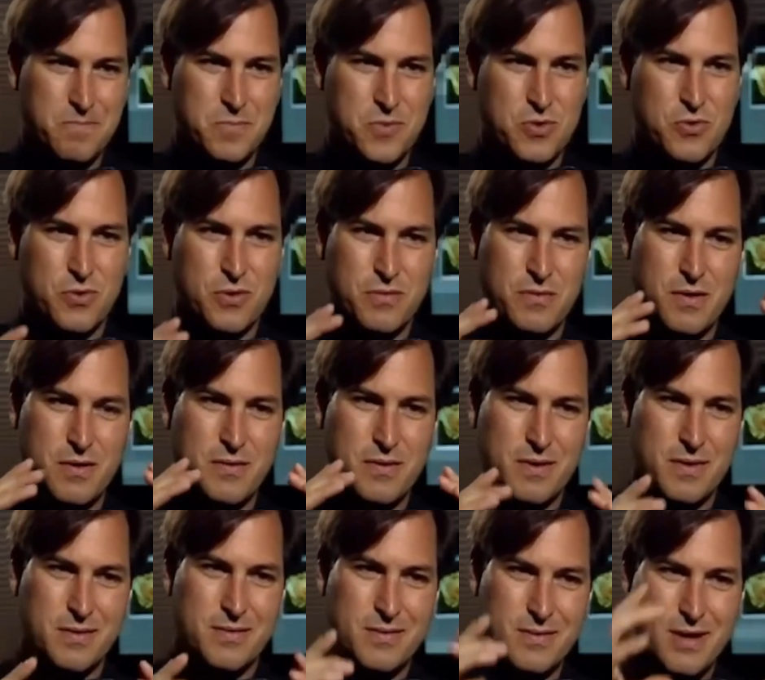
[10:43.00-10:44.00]
sort of
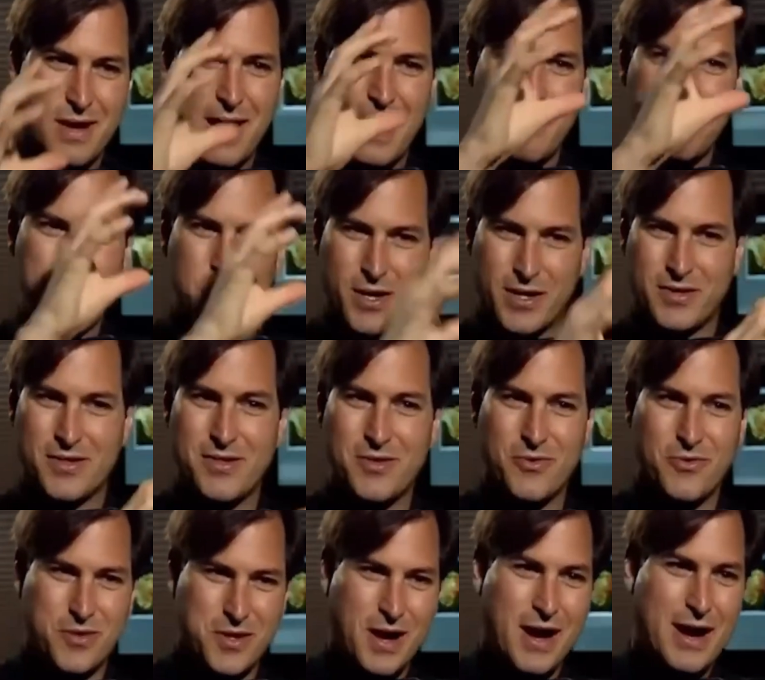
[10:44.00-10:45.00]
objects in
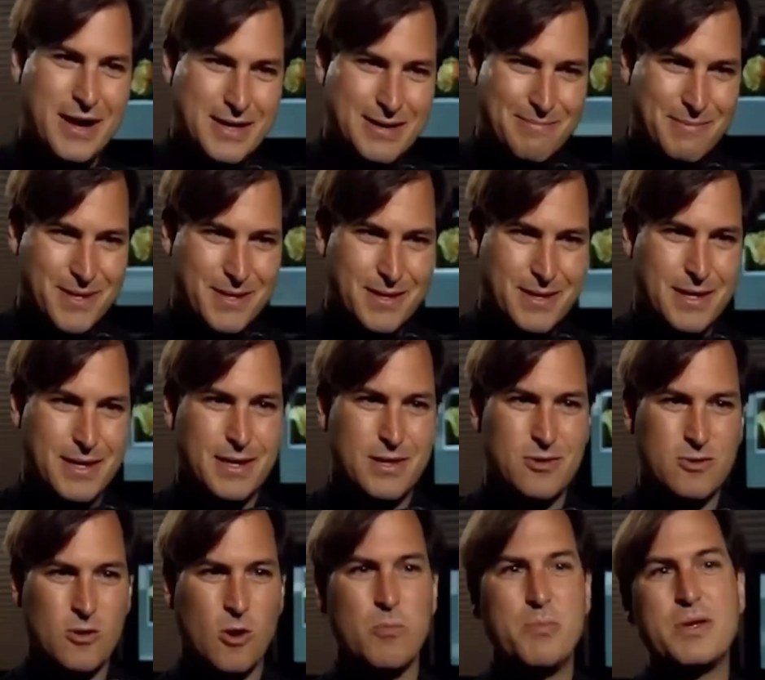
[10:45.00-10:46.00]
your document?
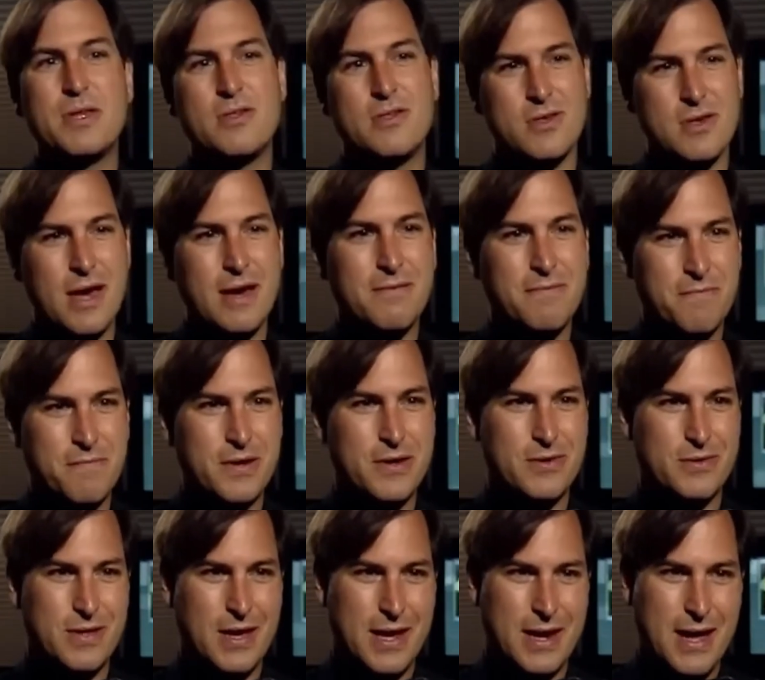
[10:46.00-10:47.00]
Nobody's yet
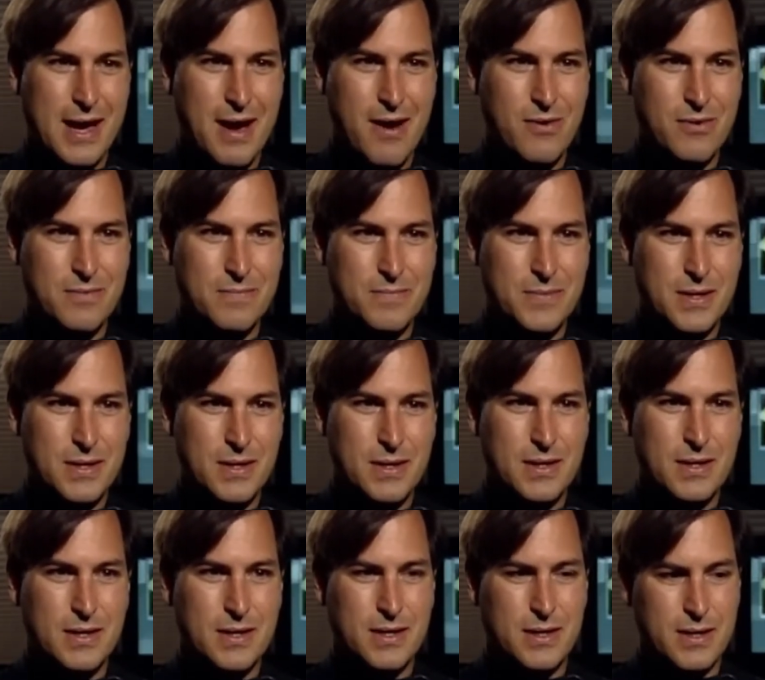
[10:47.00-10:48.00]
figured that out.
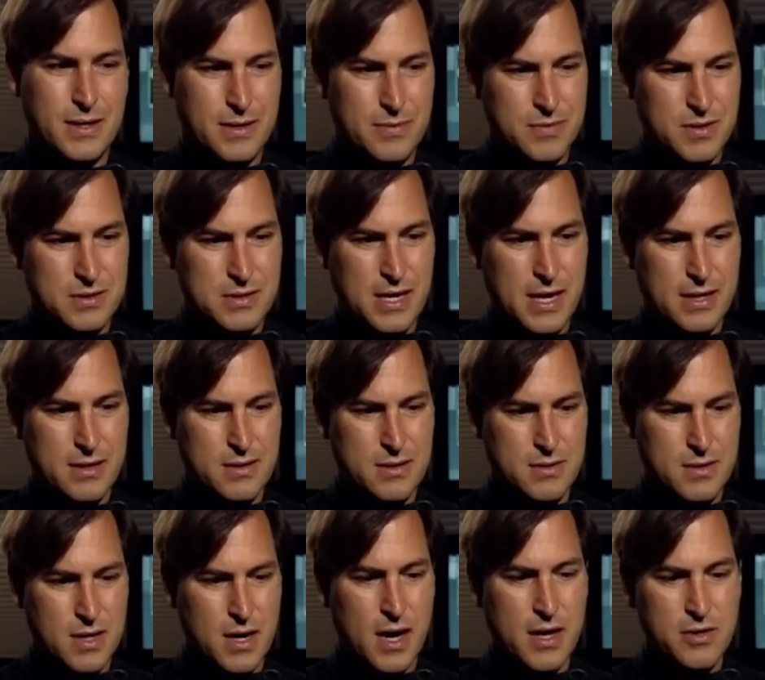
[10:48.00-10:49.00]
Uh, the,
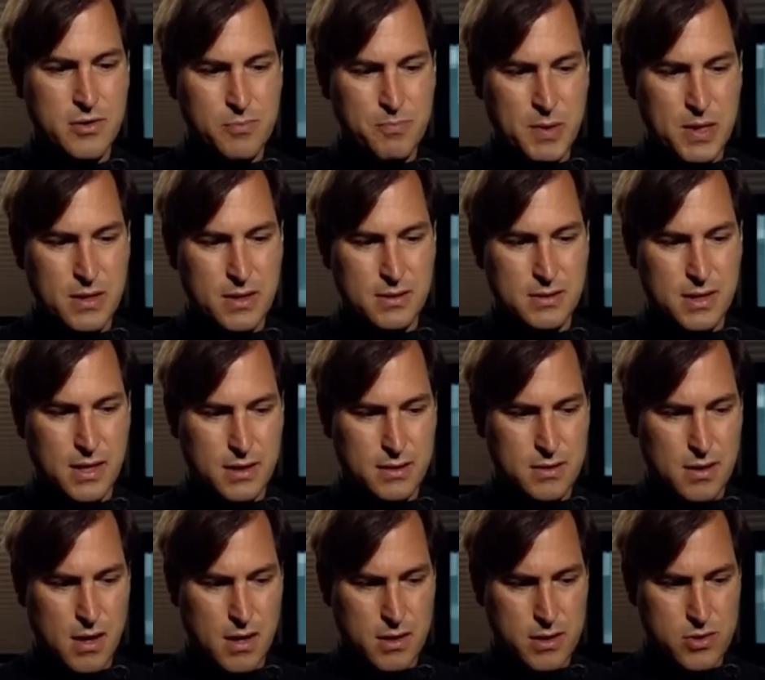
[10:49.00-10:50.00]
the underpinning
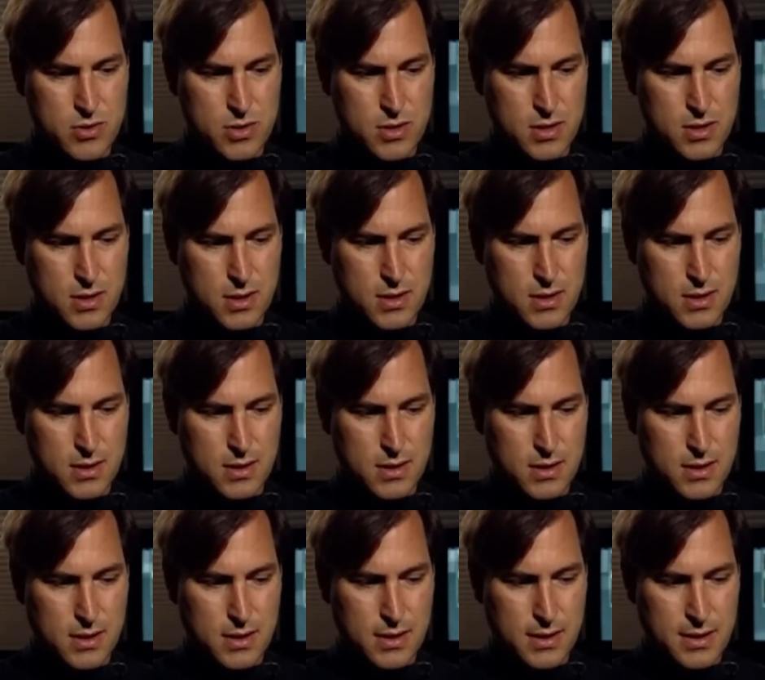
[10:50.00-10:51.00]
technology
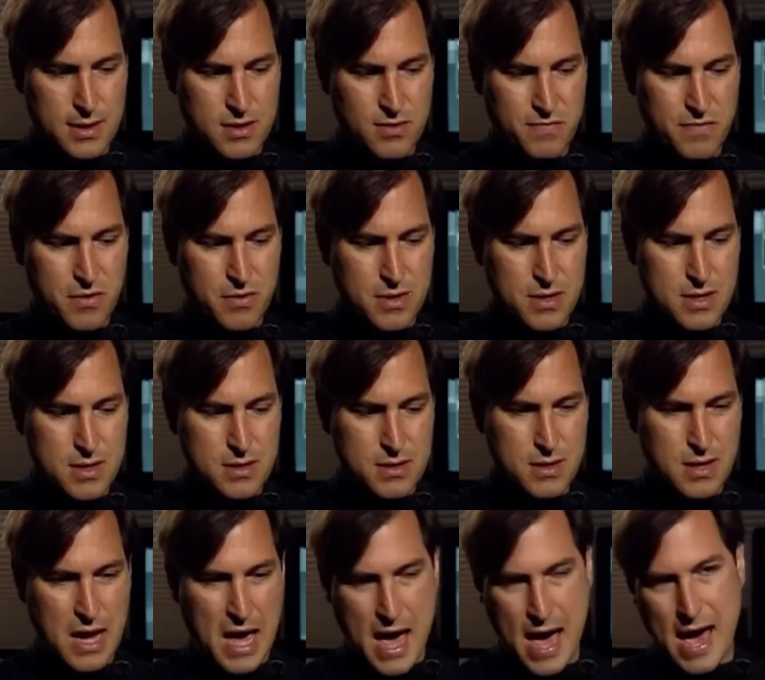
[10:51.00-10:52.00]
uh, it's very
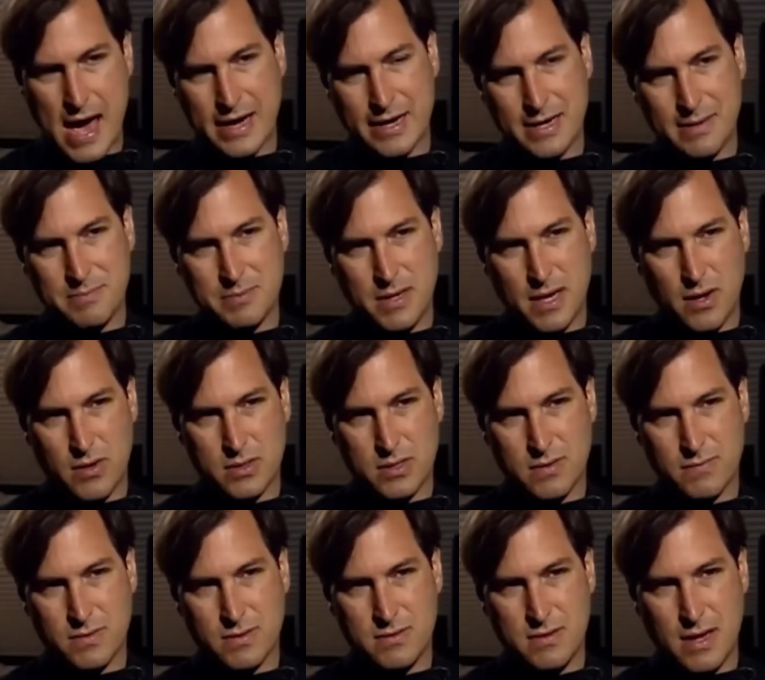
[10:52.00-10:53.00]
easy to hack up now and
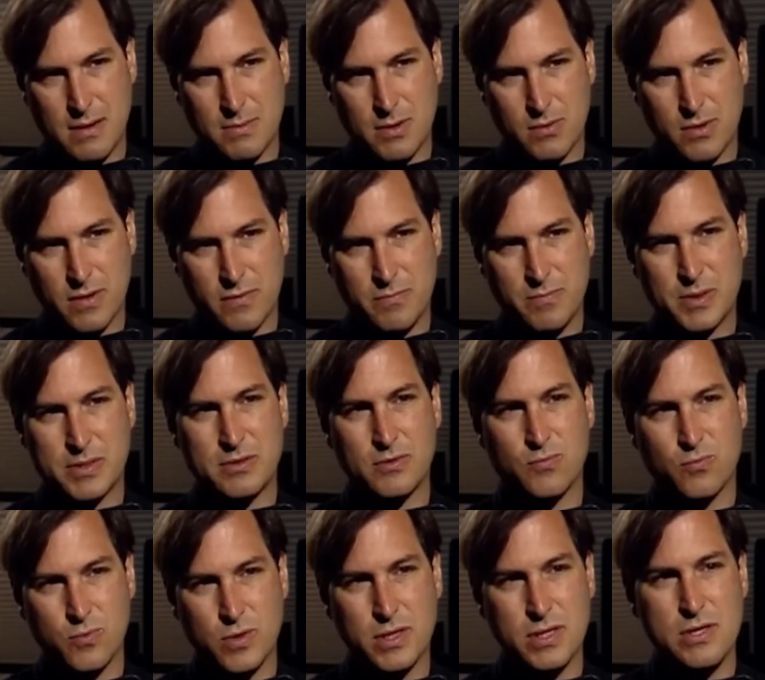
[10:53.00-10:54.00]
give a demo of, but
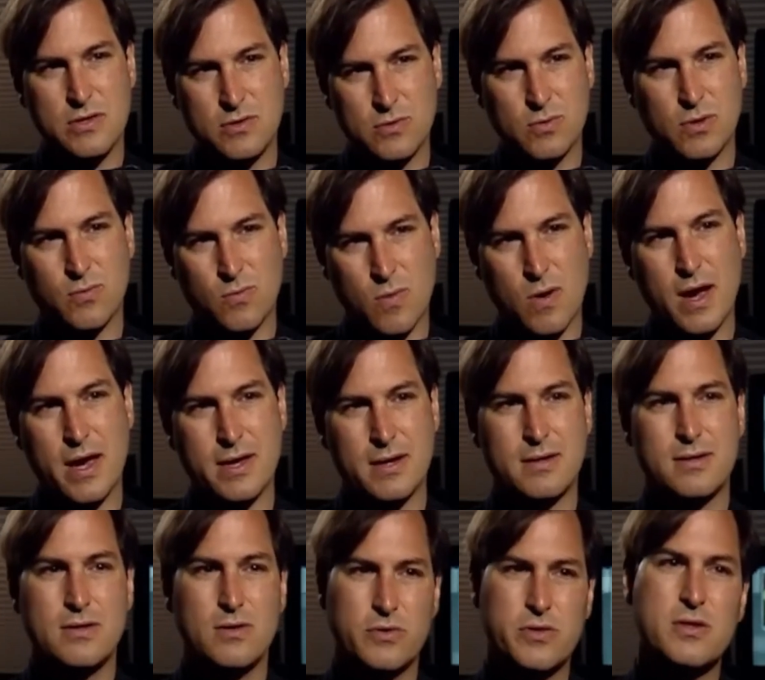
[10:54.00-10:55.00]
to really do it
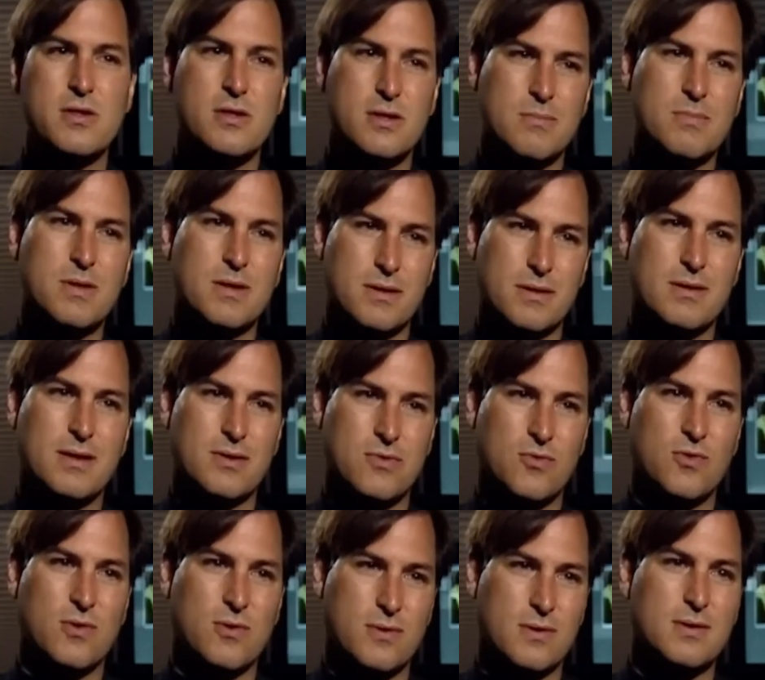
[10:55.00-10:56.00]
right, you'll see some things
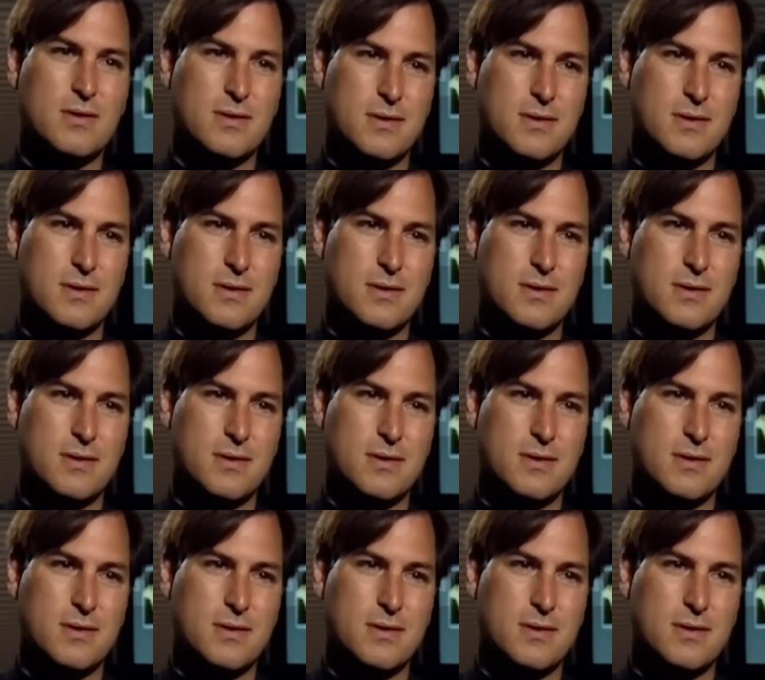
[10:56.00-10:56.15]
next year.